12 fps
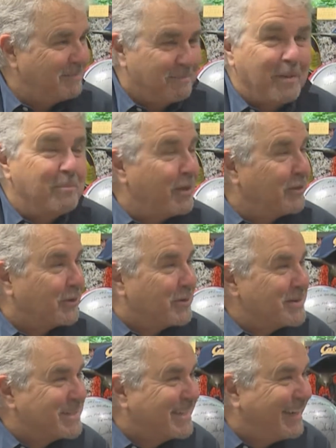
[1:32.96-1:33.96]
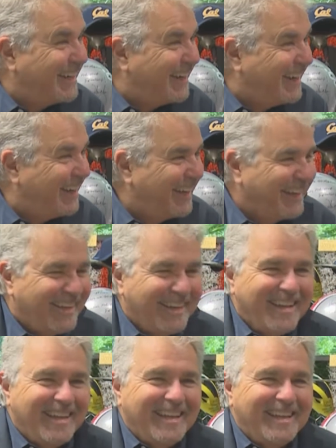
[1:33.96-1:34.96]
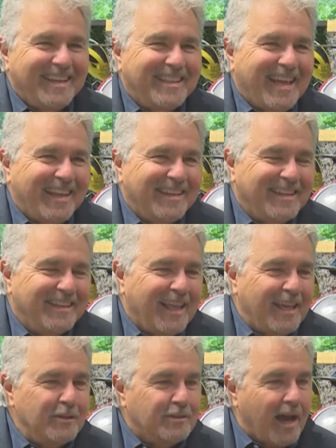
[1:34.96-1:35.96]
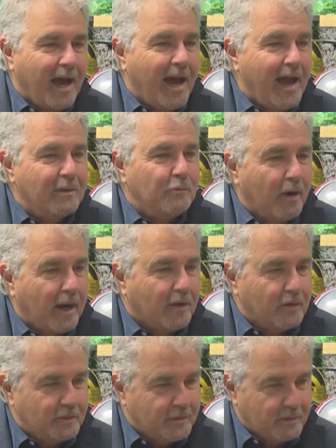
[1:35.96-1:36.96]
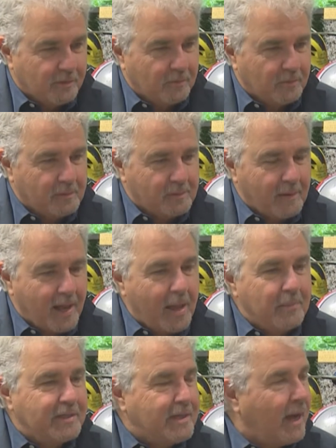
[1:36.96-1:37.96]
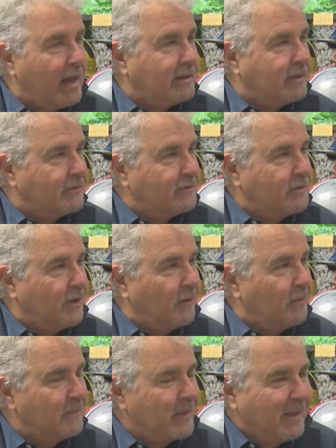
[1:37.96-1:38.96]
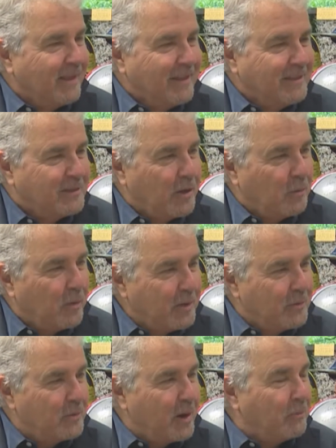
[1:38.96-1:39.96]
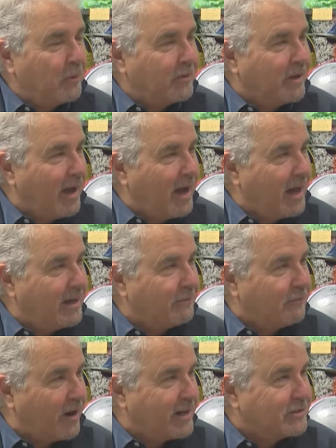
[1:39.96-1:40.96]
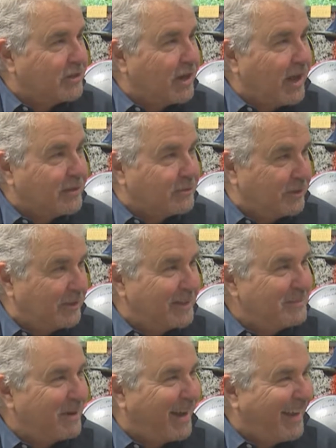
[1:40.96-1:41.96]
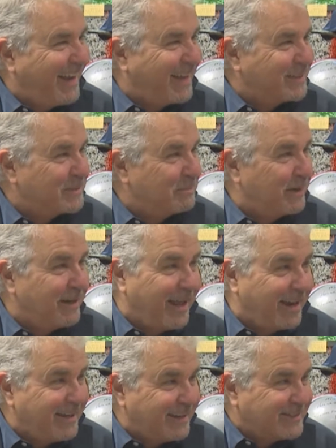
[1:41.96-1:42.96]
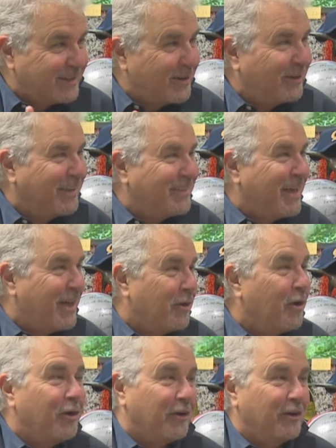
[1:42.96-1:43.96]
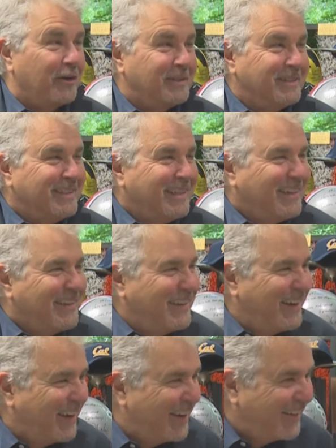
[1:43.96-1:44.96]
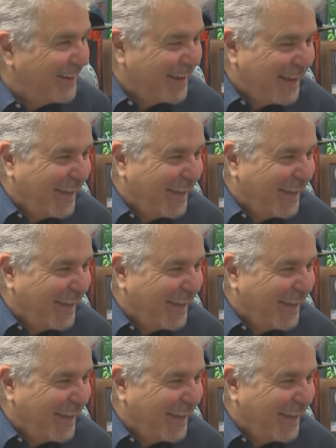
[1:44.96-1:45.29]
my mother Christina, that they used to hide records. When I'm Italian, so we grew up with God and Frank Sinatra in my house, but not necessarily in that order, you know.